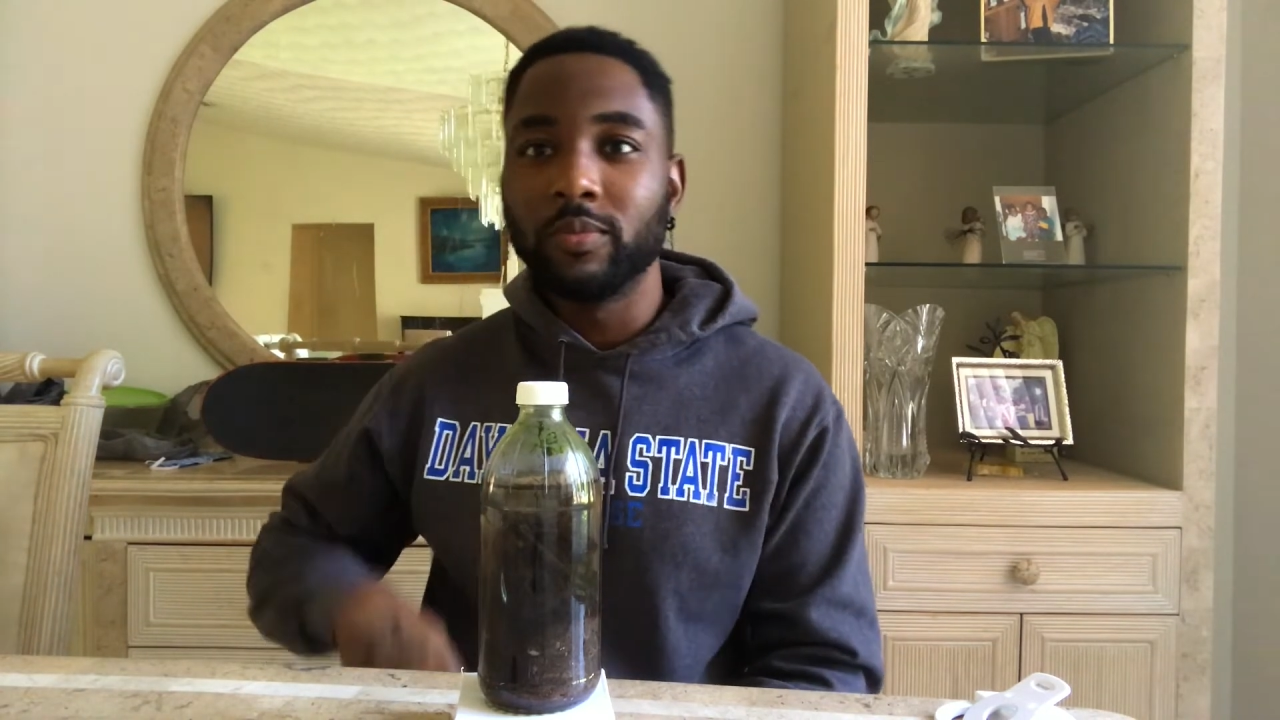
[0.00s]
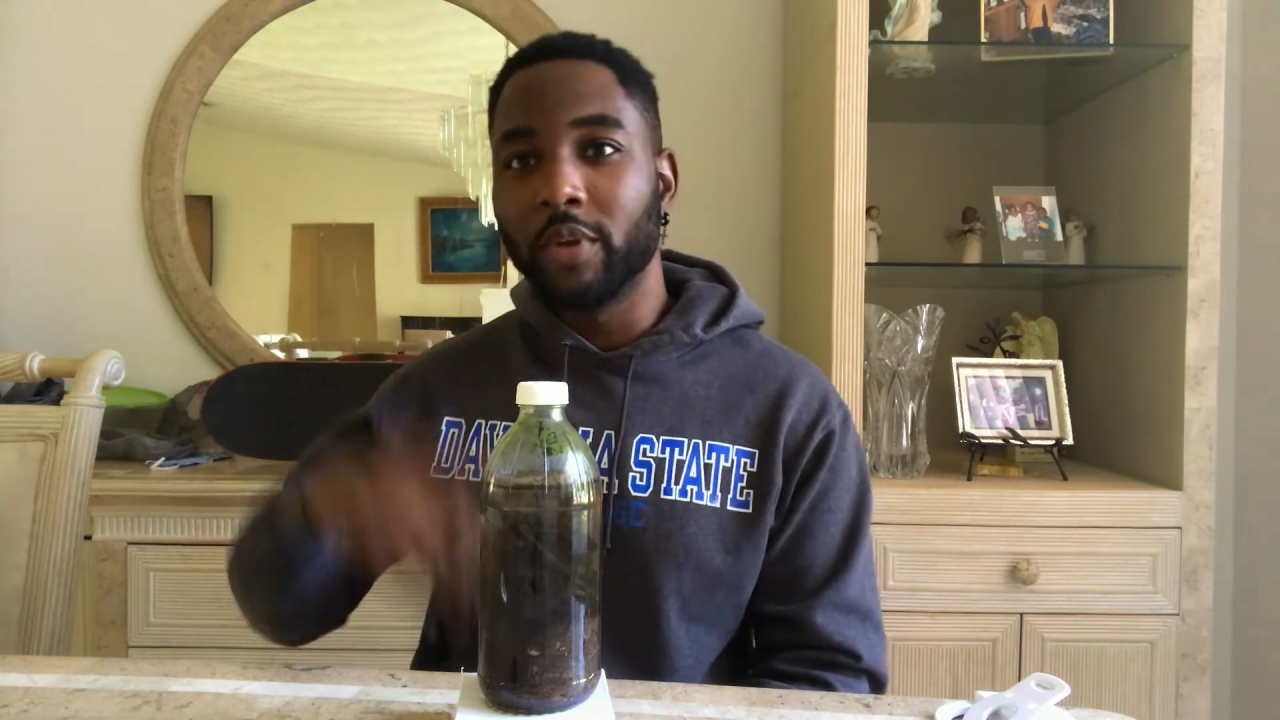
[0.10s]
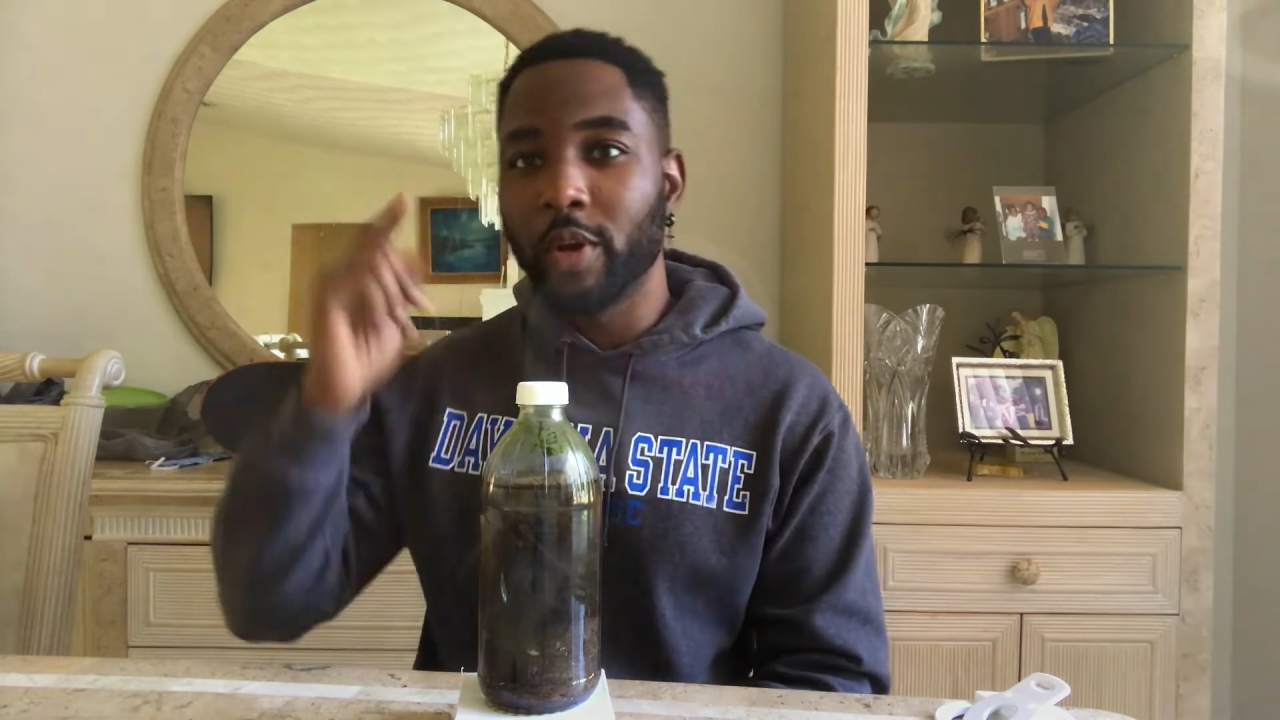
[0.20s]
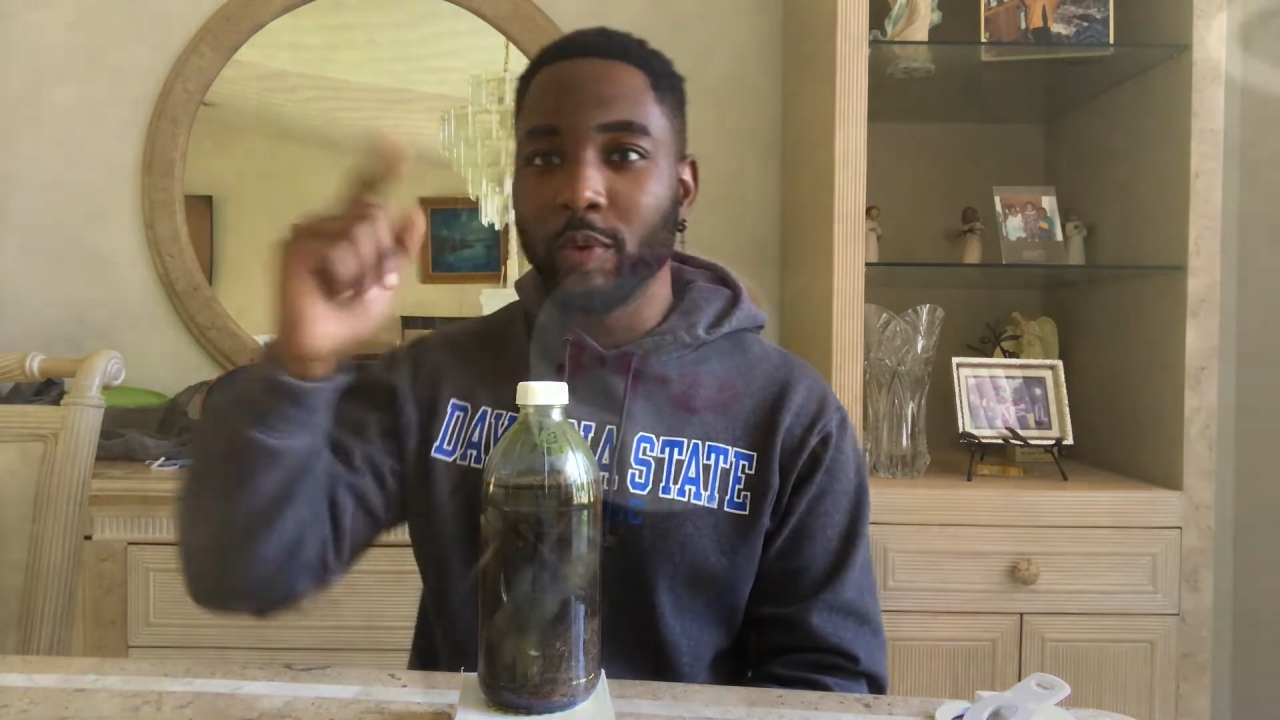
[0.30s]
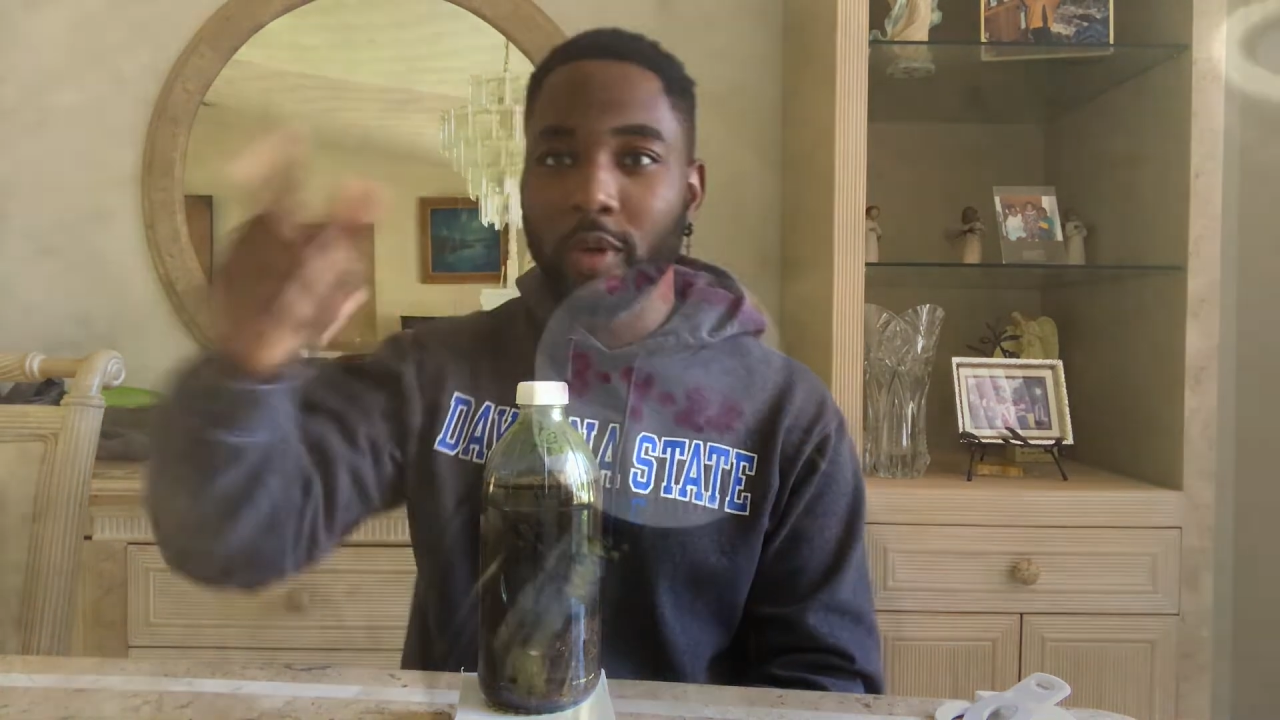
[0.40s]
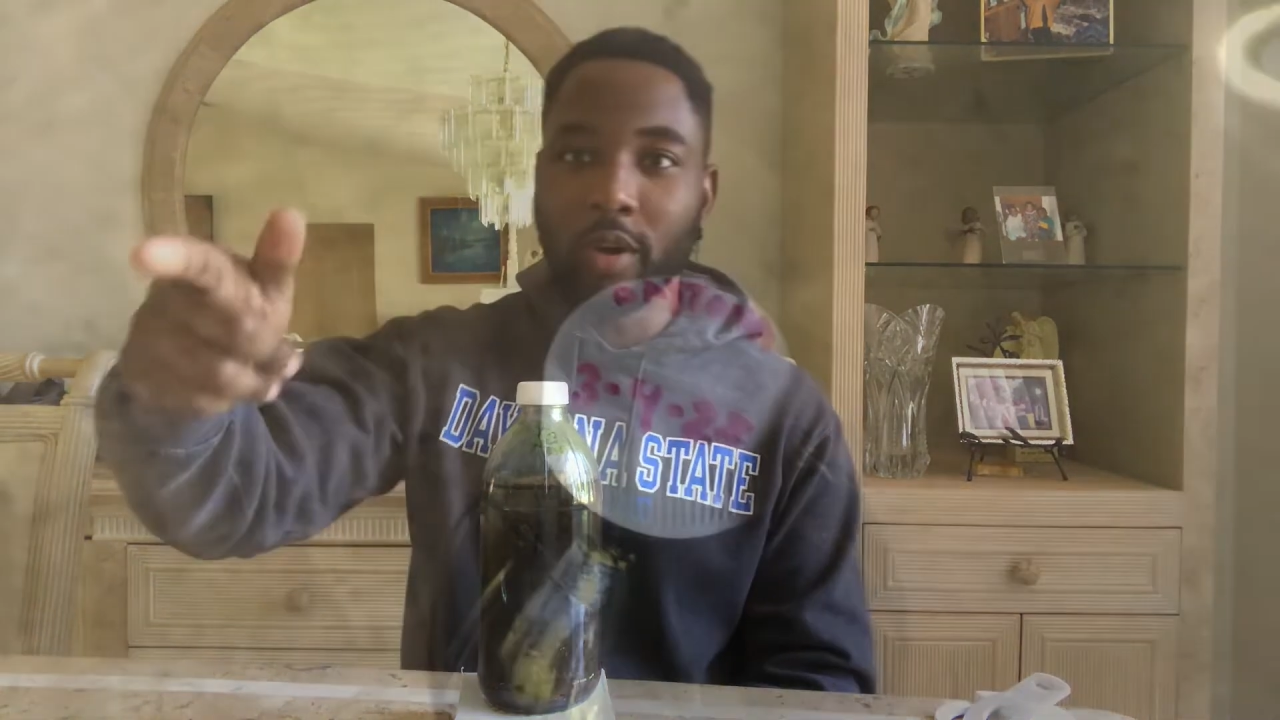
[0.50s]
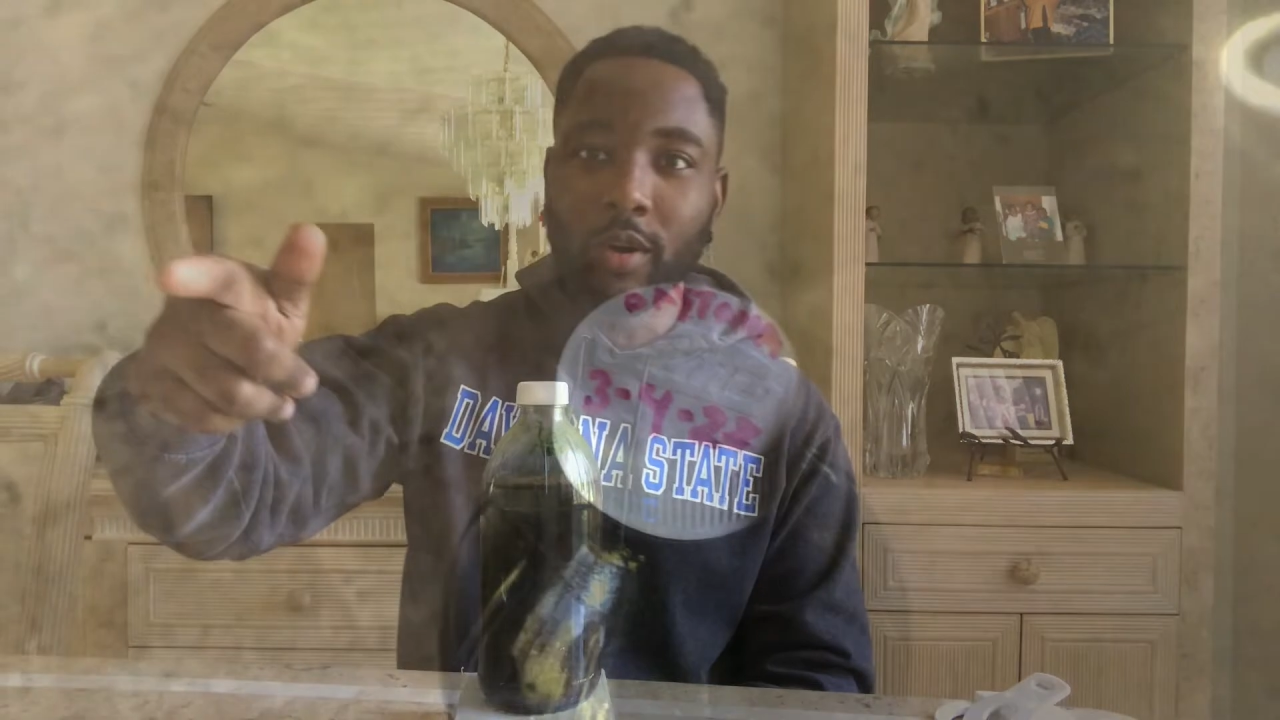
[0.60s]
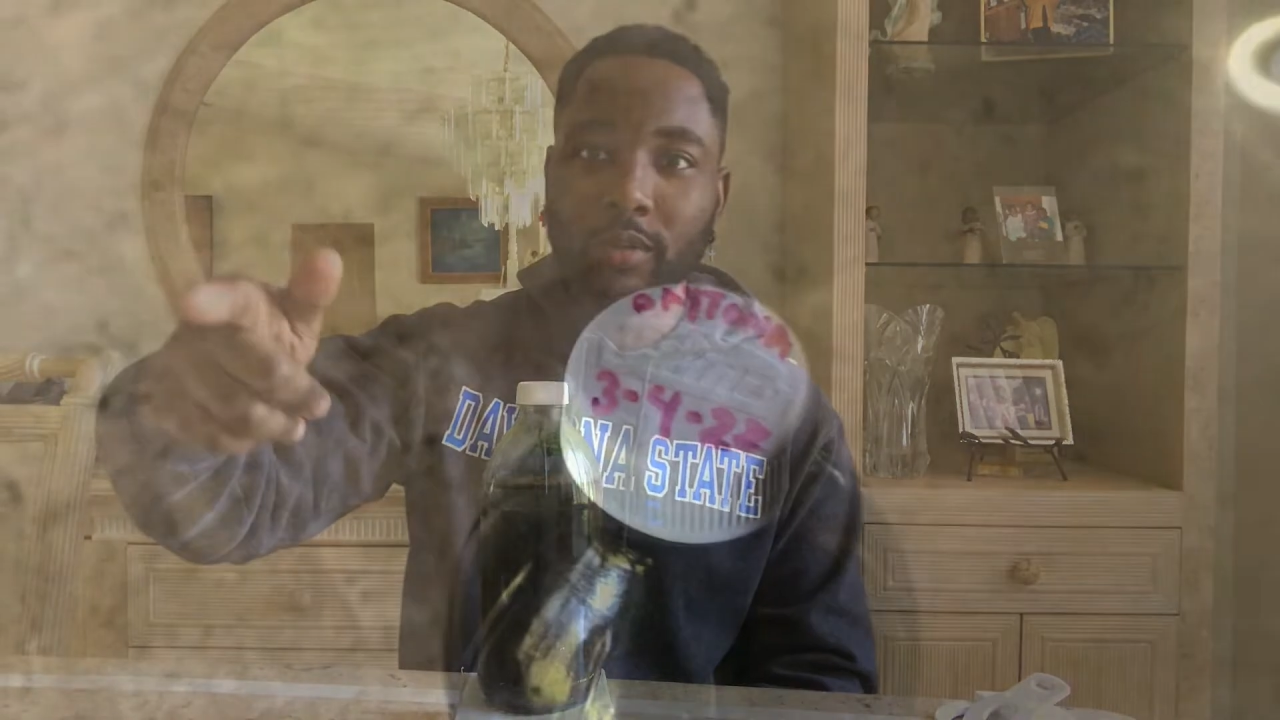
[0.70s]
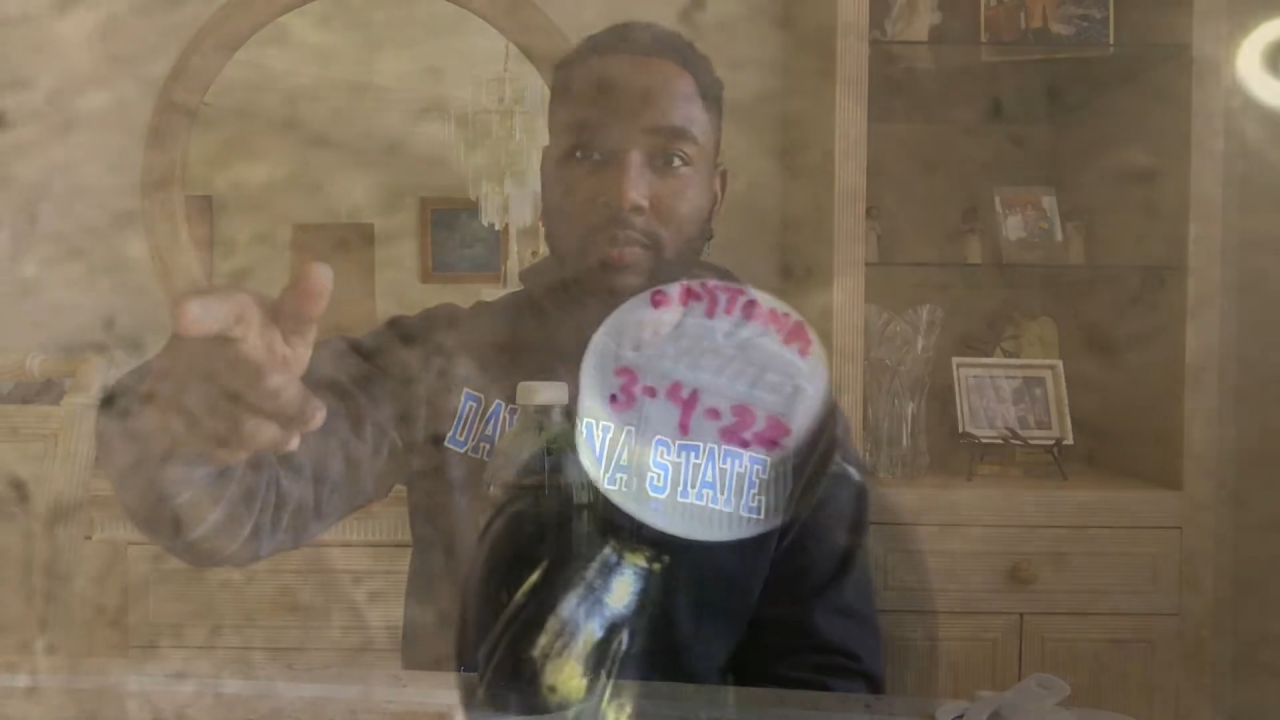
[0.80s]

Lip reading: here we go.